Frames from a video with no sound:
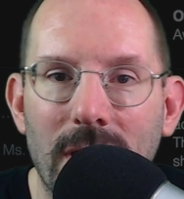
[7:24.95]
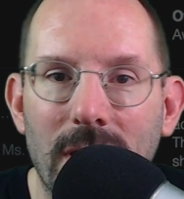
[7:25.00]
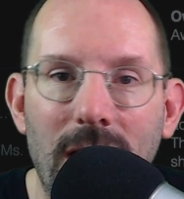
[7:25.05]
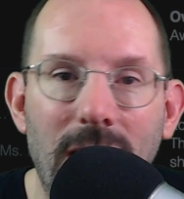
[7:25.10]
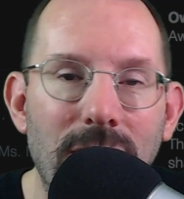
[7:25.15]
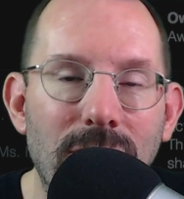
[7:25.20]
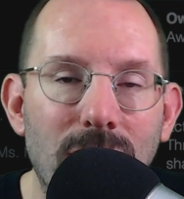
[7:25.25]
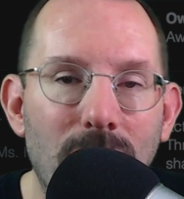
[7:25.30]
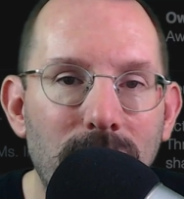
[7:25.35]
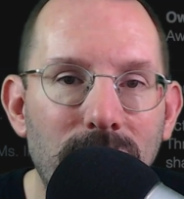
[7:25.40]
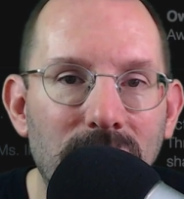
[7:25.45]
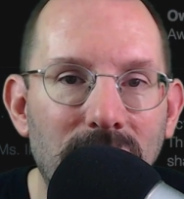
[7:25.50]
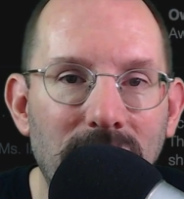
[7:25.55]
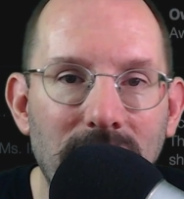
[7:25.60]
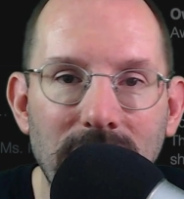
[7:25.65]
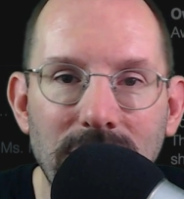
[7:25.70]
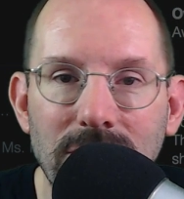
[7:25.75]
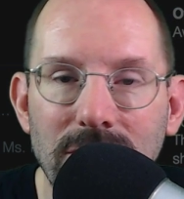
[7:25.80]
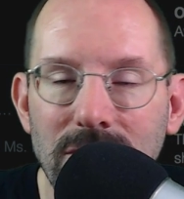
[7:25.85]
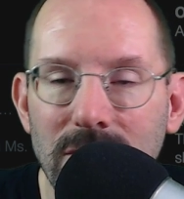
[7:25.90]
And don't
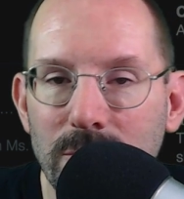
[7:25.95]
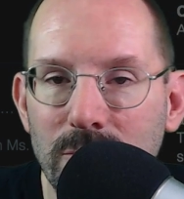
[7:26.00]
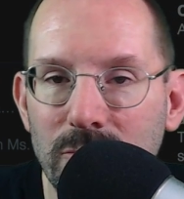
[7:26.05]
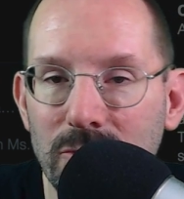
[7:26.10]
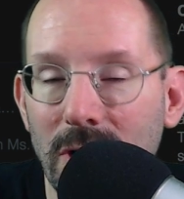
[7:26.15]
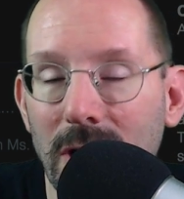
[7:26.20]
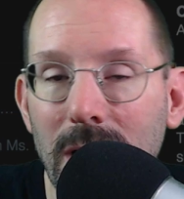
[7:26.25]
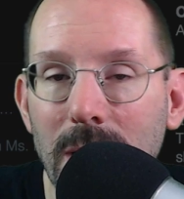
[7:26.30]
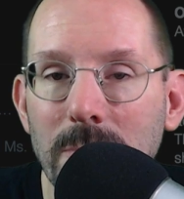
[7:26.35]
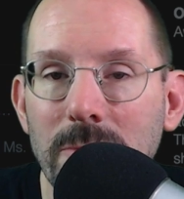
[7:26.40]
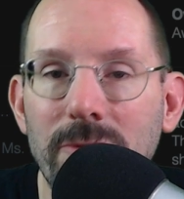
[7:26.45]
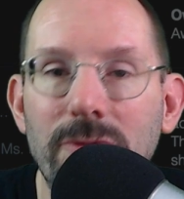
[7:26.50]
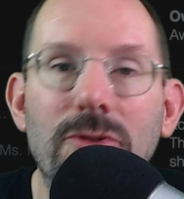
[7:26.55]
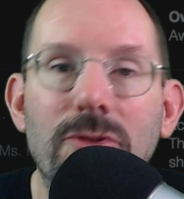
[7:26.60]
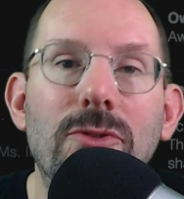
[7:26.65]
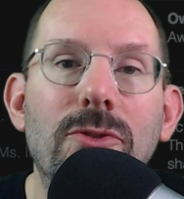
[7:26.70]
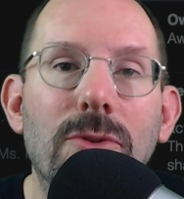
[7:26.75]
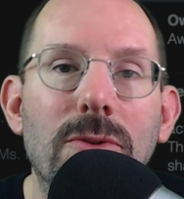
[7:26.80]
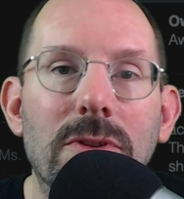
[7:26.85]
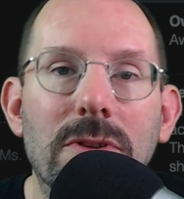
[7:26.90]
forget to subscribe if
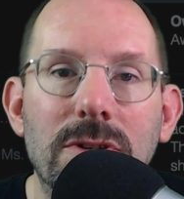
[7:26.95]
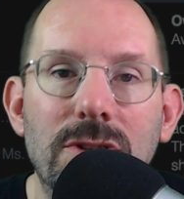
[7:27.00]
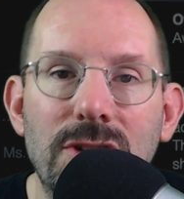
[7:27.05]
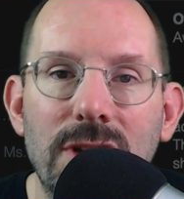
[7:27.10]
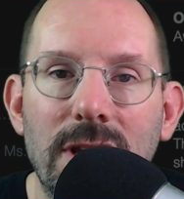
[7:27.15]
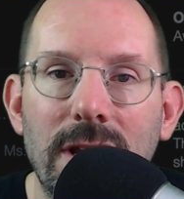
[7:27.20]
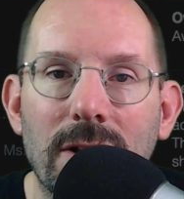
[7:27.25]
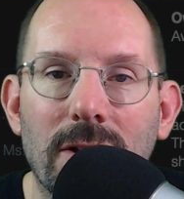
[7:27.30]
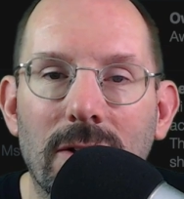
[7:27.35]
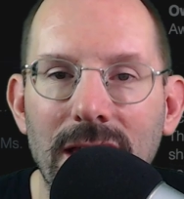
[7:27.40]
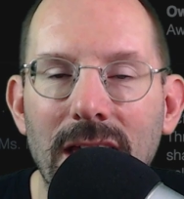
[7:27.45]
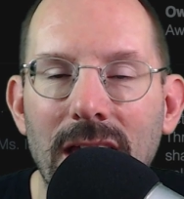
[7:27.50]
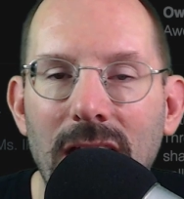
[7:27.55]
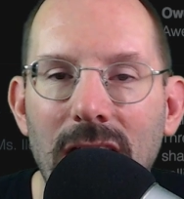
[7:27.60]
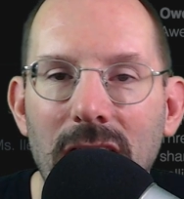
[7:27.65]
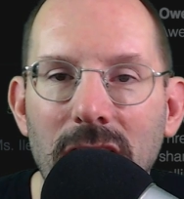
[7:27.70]
you're new to the channel.